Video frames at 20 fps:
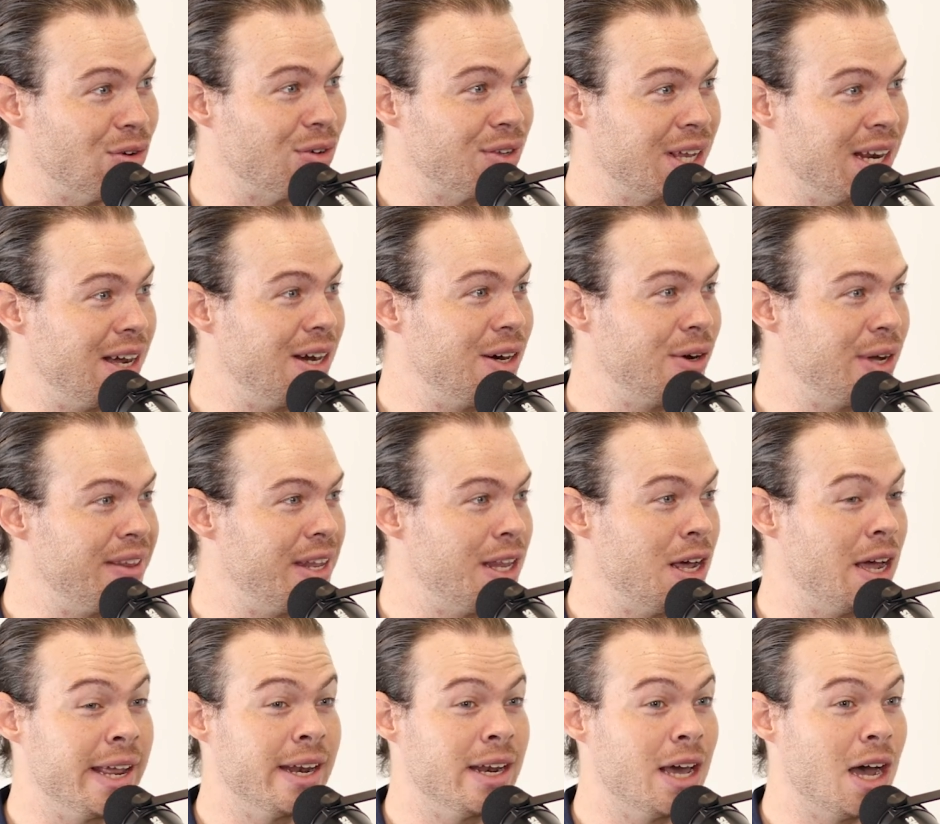You know, in
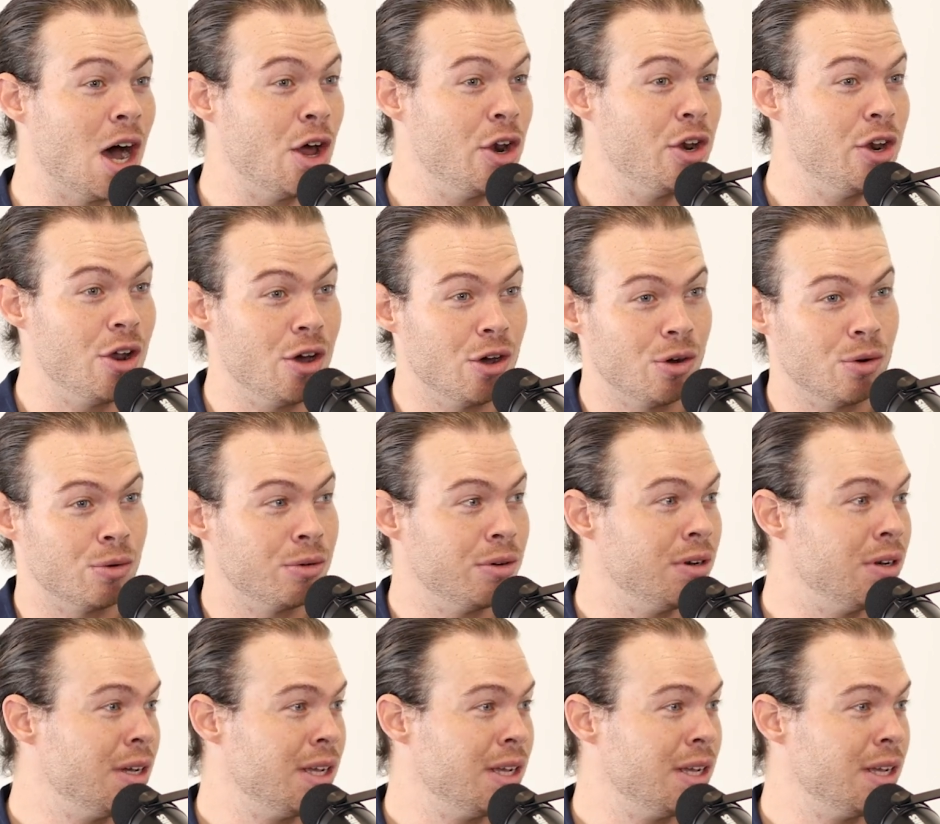unknown